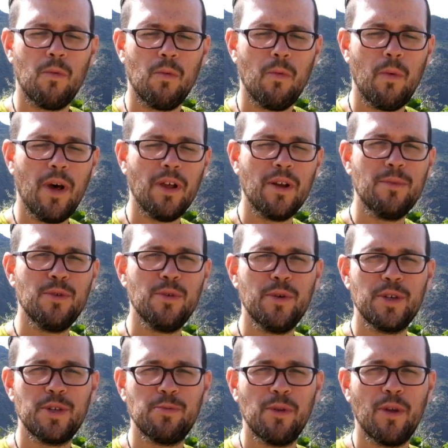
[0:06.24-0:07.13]
Welcome to
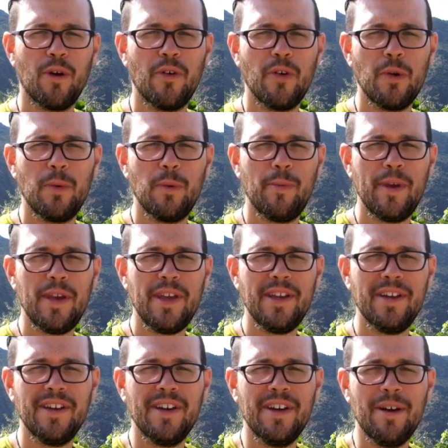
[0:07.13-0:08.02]
Explore Repeat.
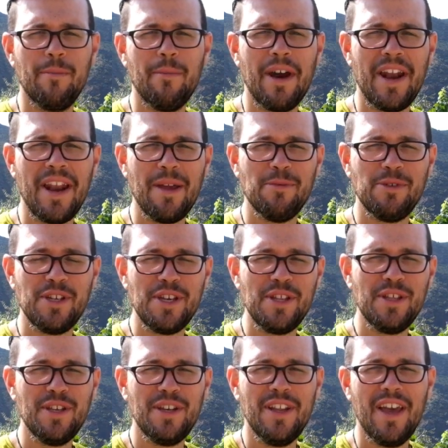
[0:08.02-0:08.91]
My name's
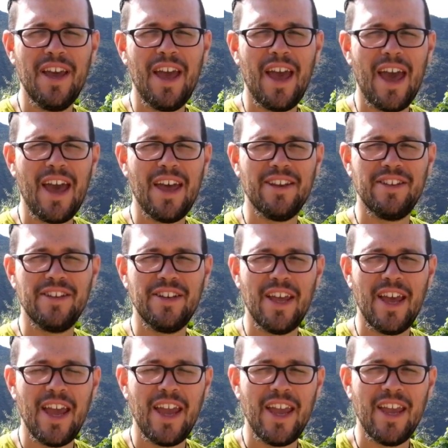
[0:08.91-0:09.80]
Ethan, and
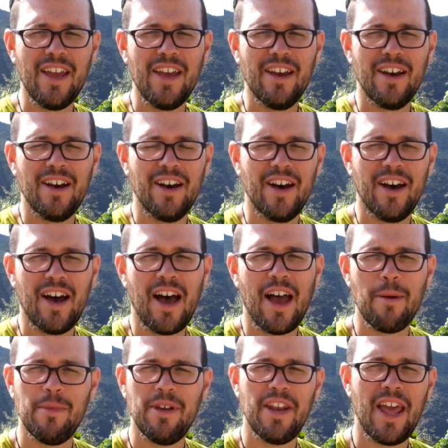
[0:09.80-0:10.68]
today
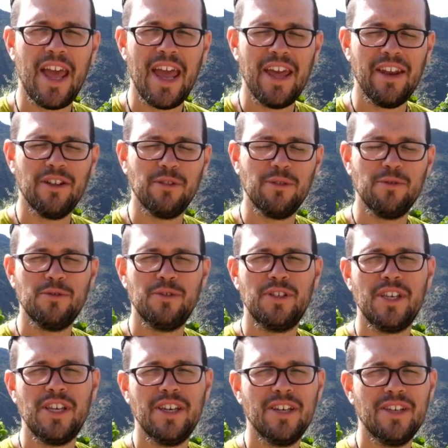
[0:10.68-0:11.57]
I'm in
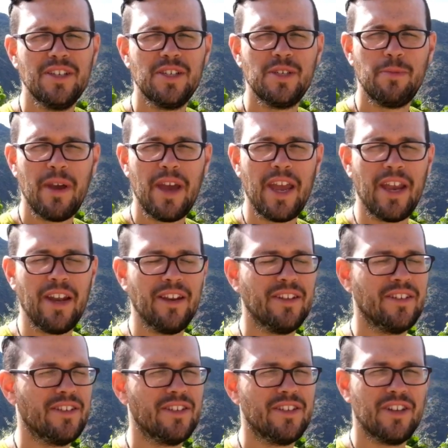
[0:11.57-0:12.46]
Andalusia, Spain.
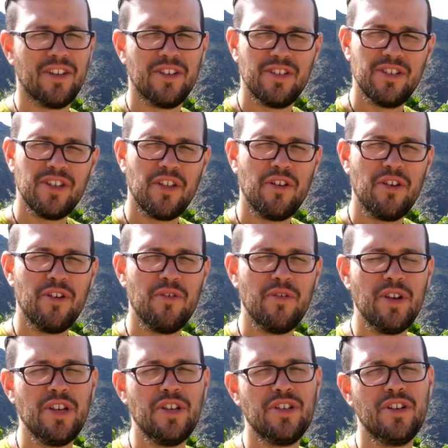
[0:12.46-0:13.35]
It's a southern
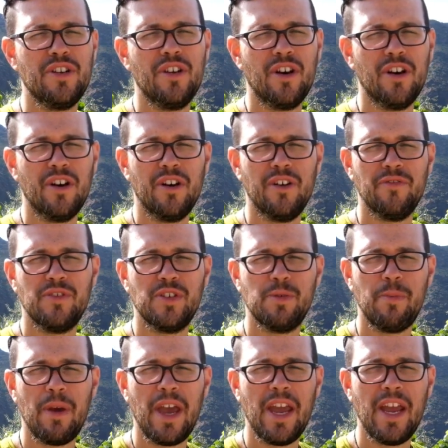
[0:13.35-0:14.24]
region of
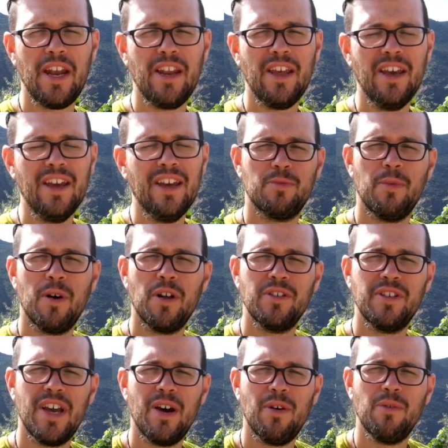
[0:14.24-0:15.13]
Spain, a
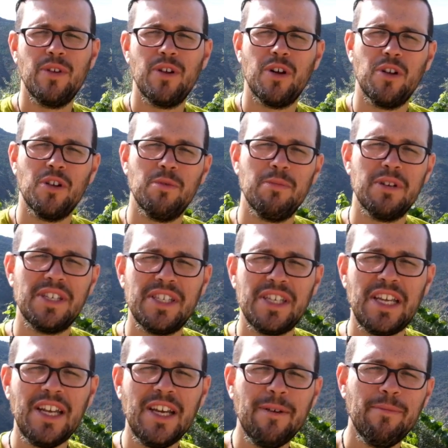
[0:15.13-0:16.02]
small town called
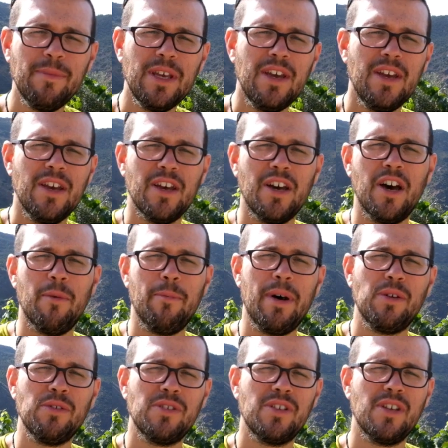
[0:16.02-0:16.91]
Messina,
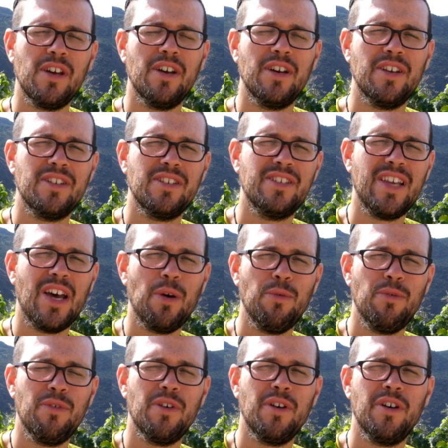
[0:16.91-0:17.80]
about
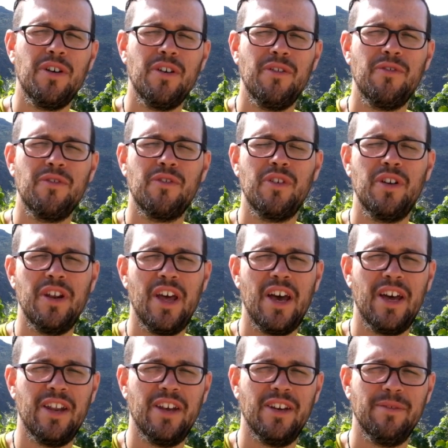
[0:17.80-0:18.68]
south of
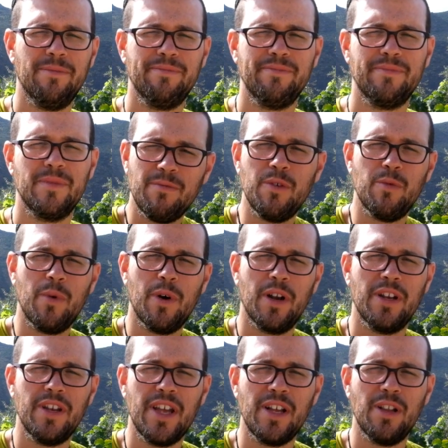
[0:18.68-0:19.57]
Granada. If you
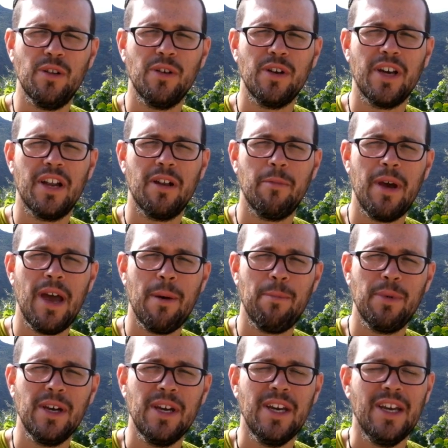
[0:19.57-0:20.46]
want to take a look on a
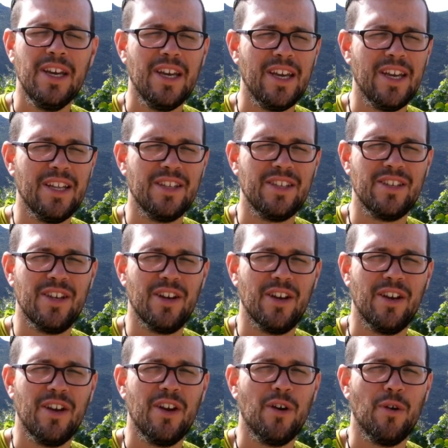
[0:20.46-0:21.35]
map, it's
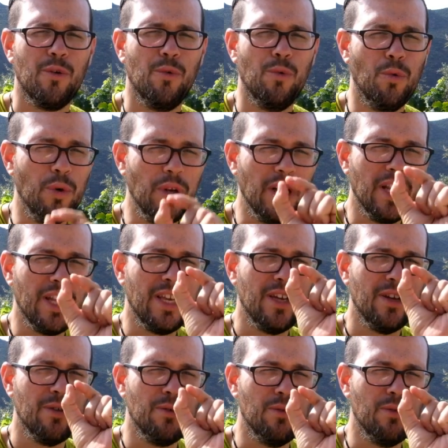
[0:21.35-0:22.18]
really